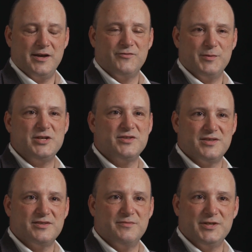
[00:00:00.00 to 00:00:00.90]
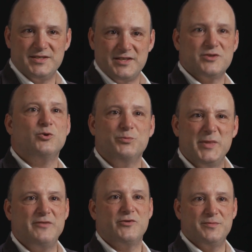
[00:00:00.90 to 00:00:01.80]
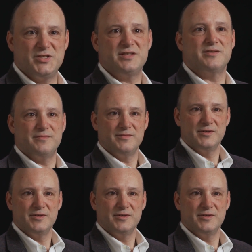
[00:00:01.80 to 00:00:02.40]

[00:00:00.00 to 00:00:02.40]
information system, because that's an old mainframe system.